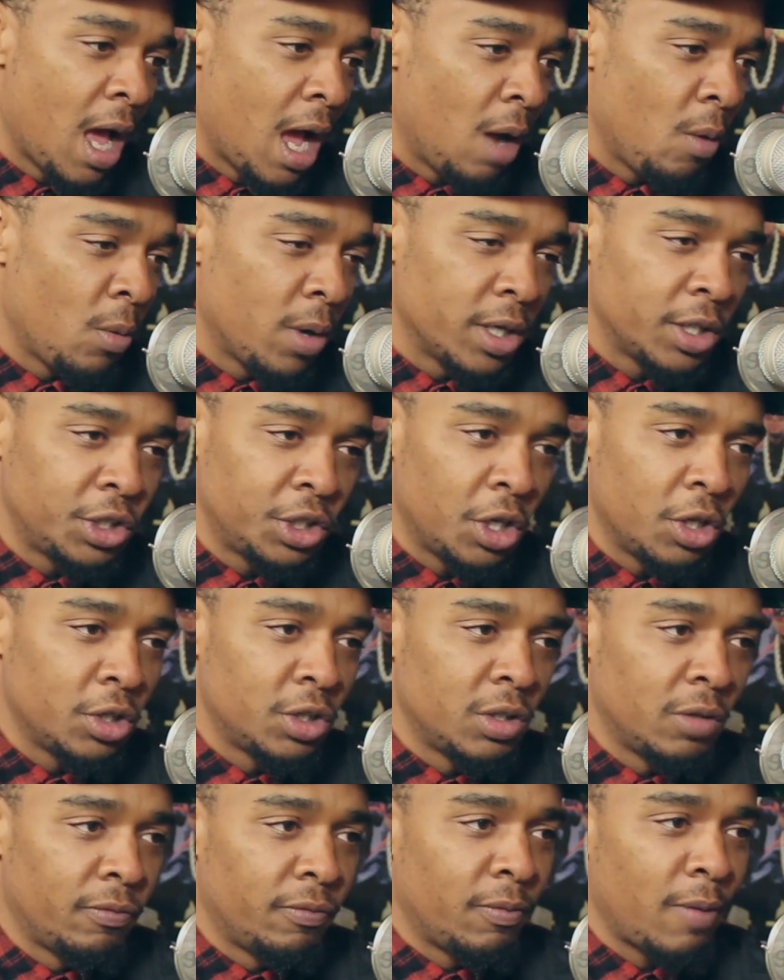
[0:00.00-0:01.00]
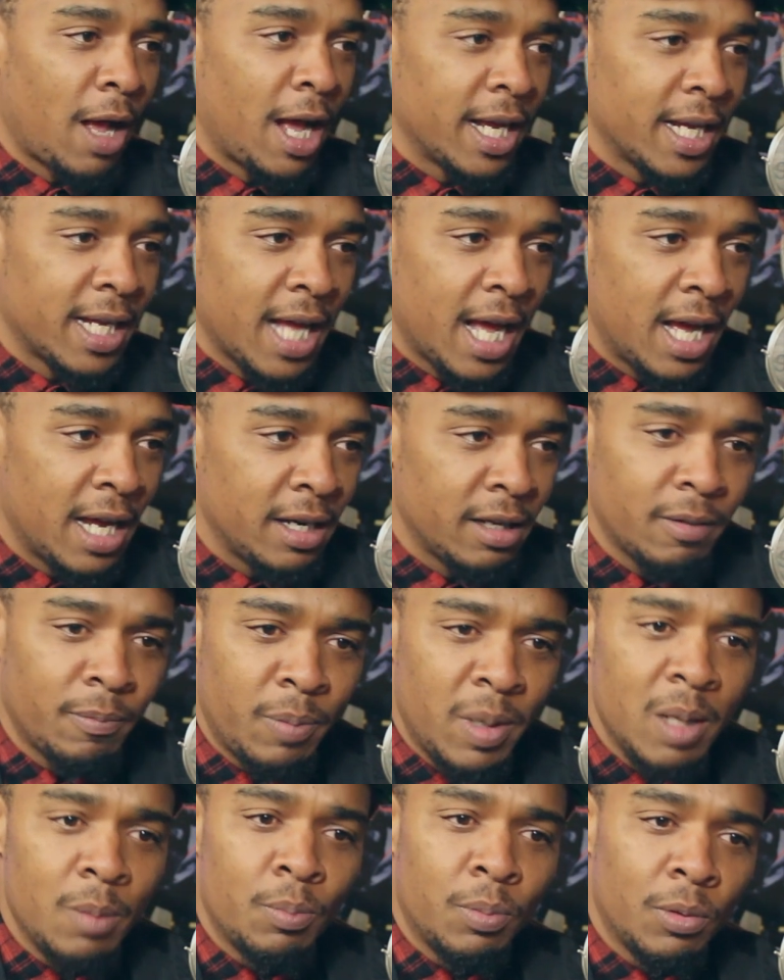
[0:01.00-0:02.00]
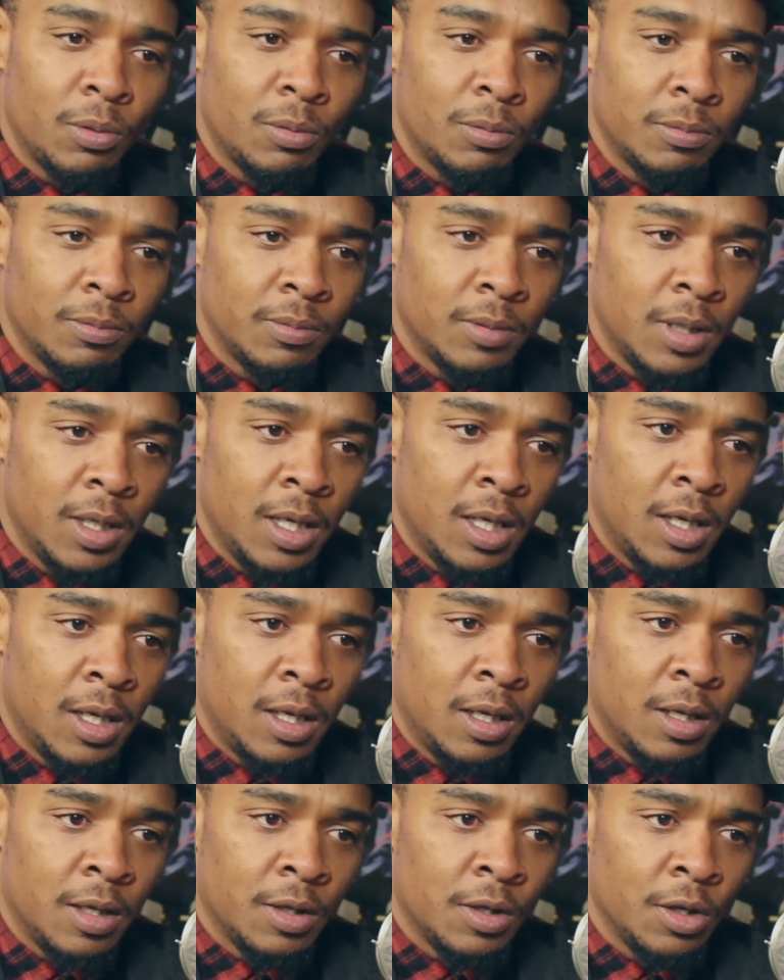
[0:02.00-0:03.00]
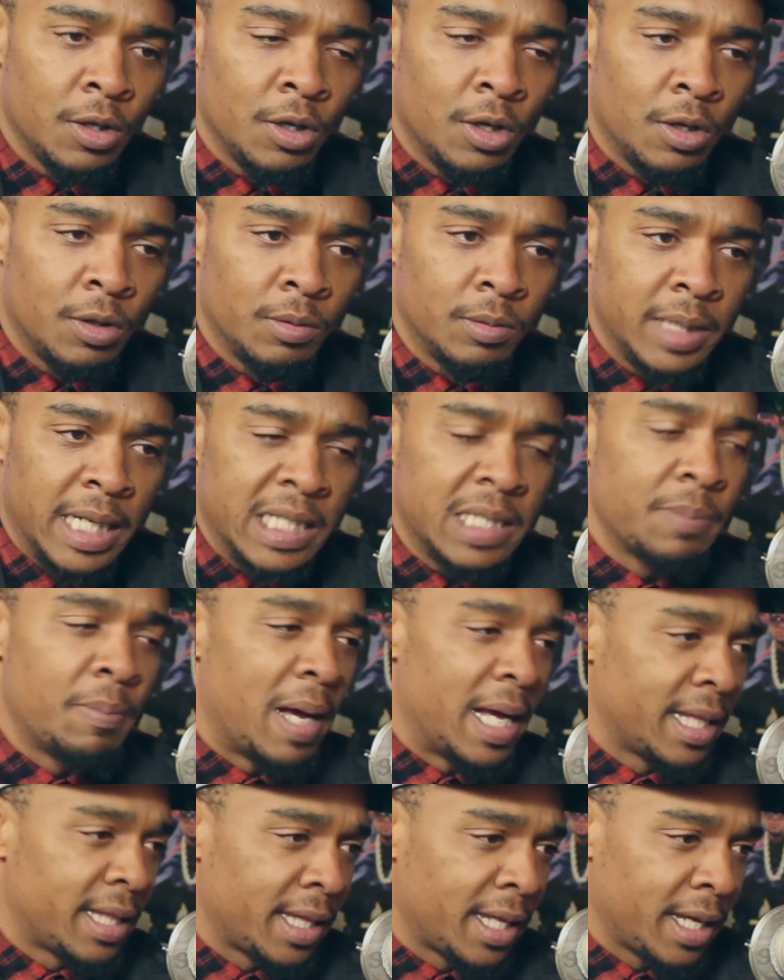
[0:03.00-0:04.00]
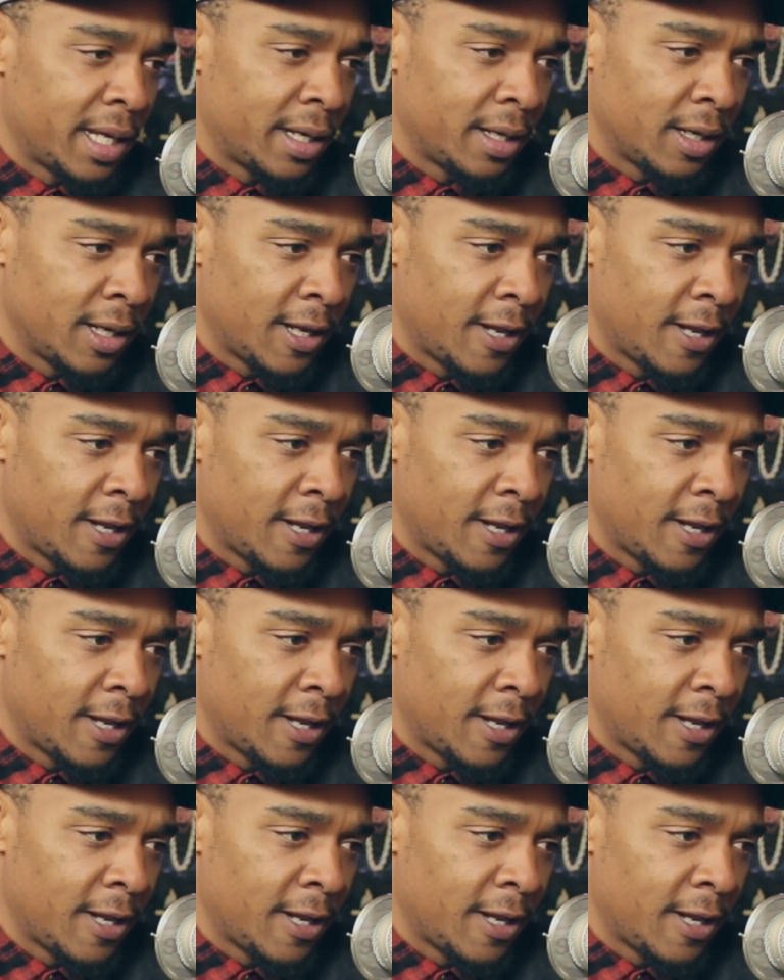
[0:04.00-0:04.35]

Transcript: I wear shirts of iconic people. That's my thing.